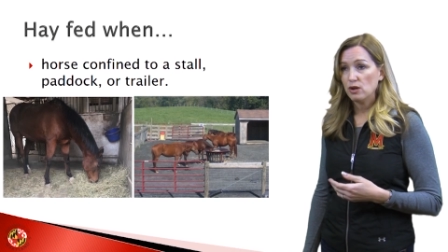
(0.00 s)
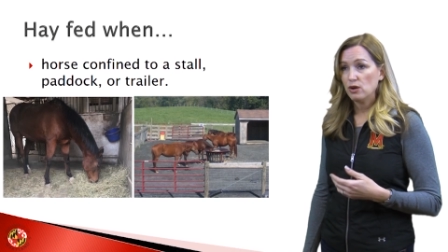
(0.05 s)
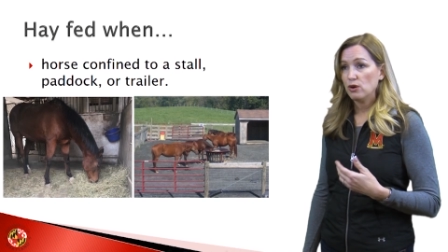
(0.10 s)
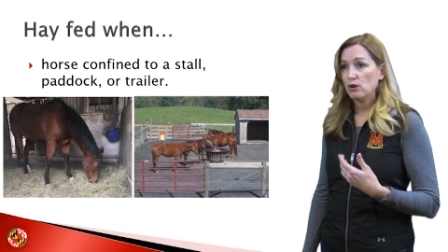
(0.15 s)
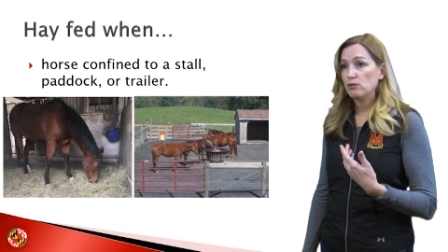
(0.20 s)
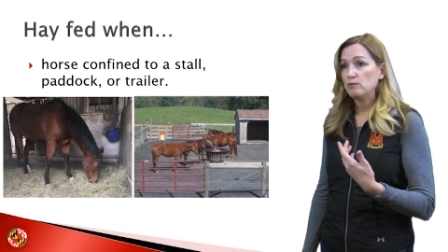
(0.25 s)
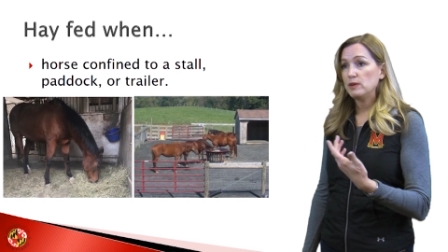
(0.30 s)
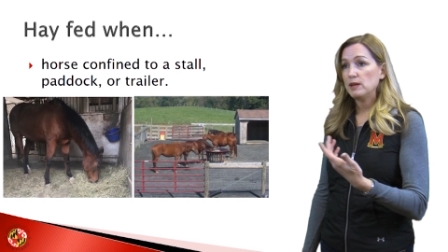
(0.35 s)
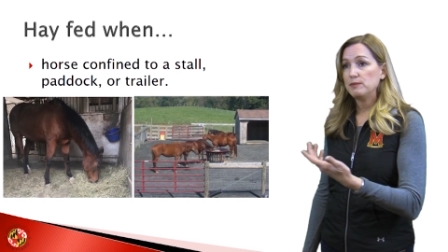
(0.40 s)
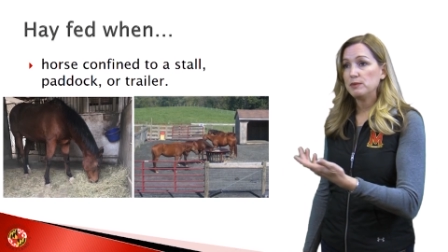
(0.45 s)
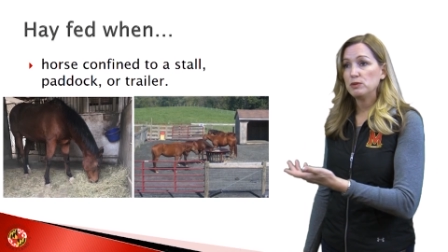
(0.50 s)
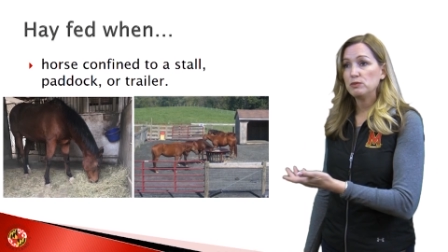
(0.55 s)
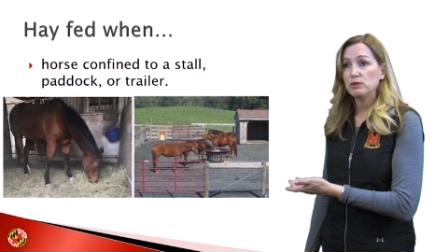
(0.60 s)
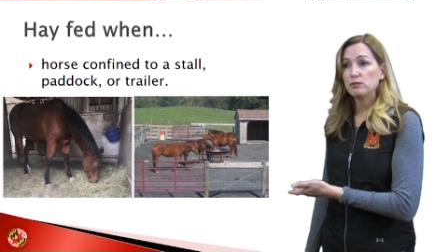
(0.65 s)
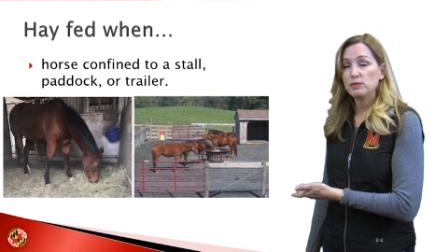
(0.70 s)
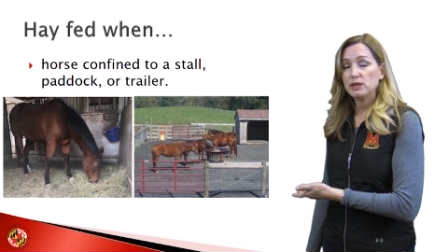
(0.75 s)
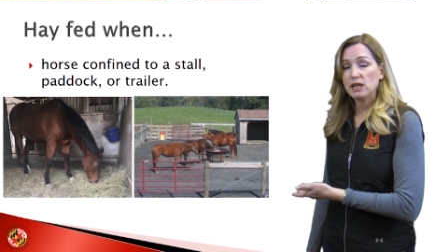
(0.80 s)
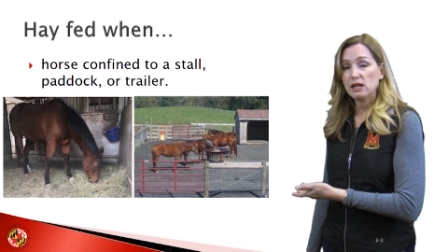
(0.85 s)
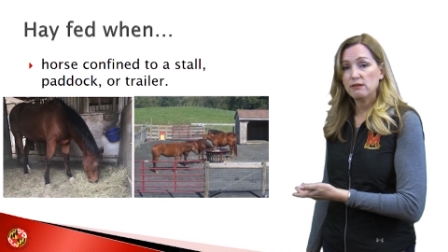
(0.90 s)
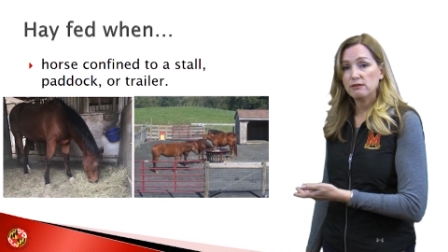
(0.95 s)
or maybe when
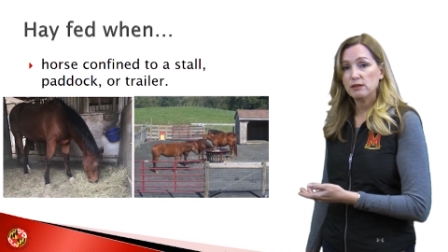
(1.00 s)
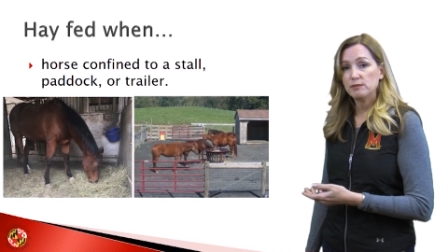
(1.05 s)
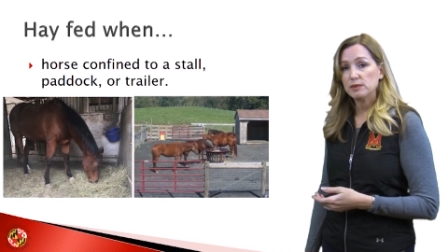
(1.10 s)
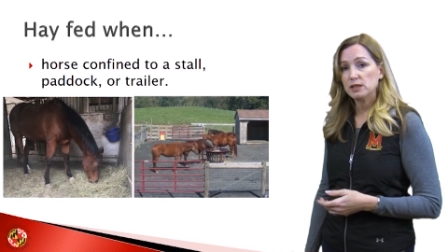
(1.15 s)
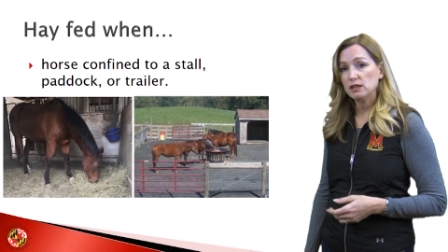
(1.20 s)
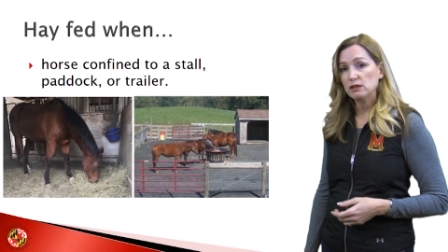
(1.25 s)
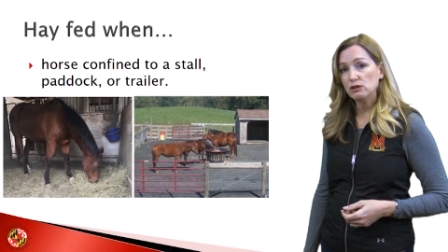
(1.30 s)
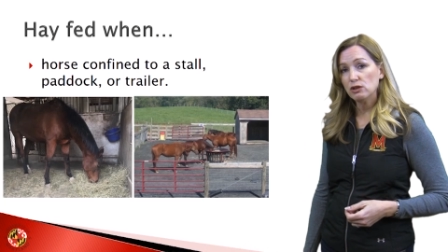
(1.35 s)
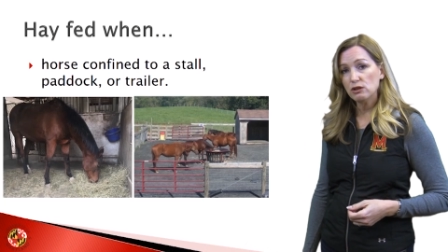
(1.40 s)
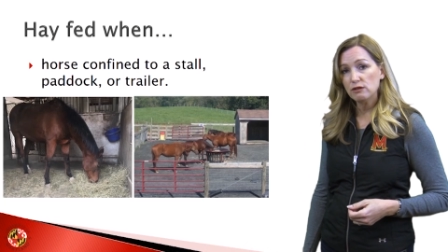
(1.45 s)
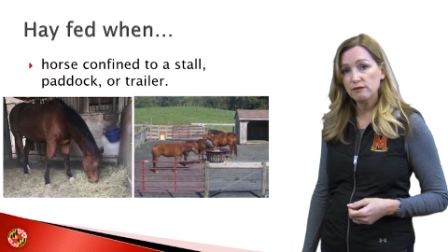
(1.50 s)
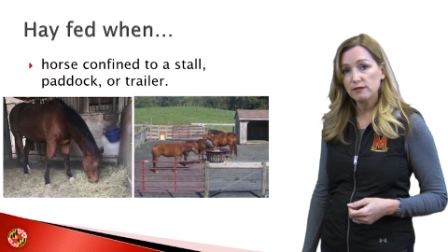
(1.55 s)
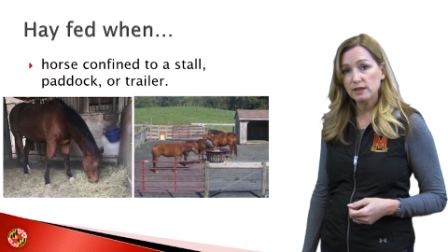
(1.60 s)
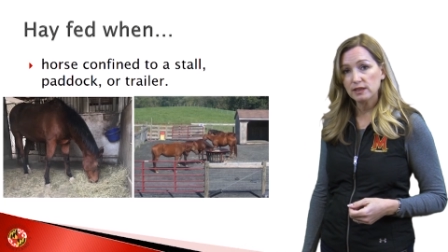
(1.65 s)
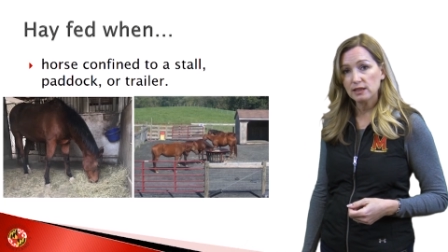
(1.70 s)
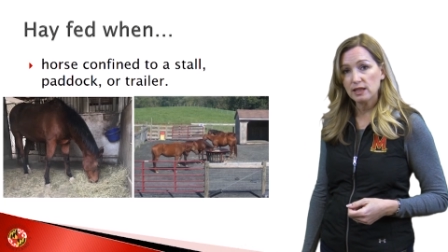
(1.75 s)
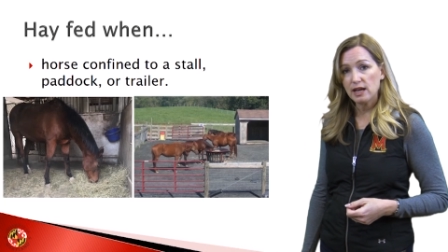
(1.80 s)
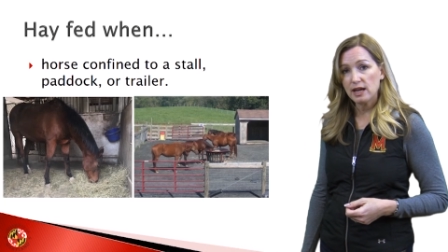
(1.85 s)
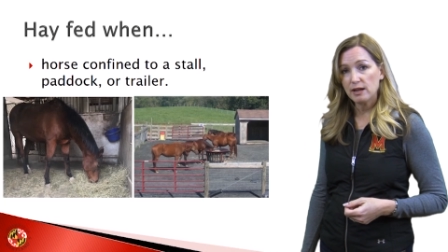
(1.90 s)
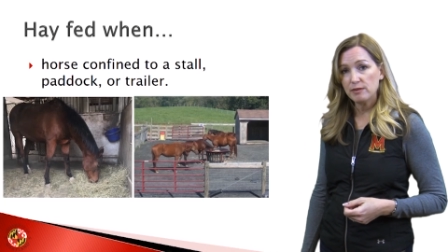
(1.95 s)
we have them in a loafing
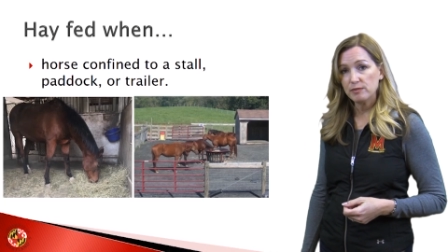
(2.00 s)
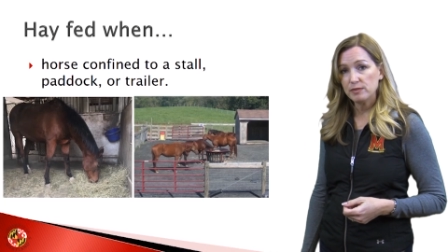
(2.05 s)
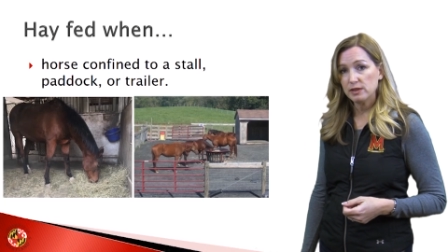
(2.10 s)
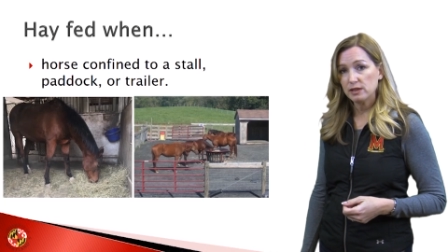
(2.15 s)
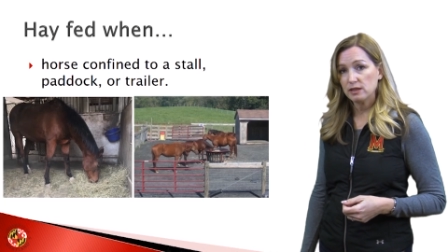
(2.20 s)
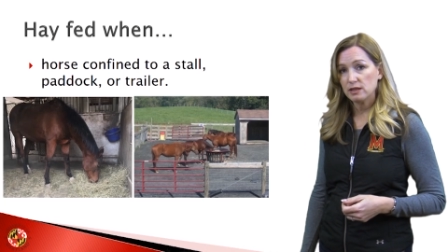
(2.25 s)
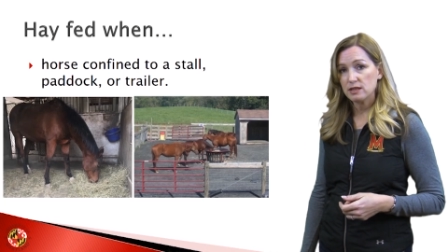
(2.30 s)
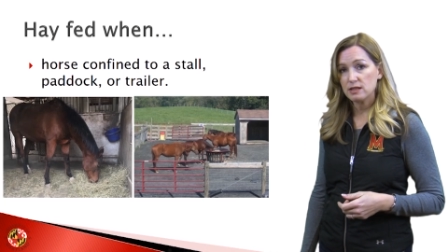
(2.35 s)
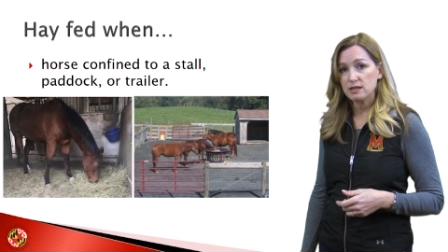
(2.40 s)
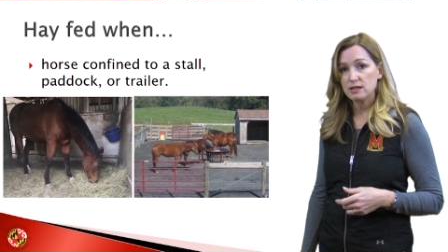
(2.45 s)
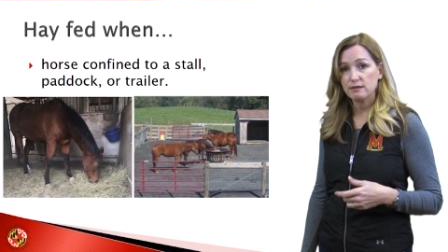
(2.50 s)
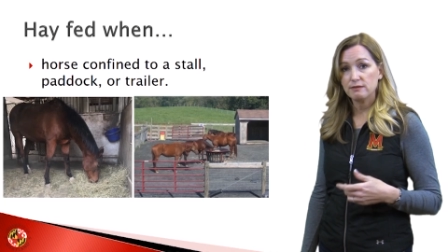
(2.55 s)
lot because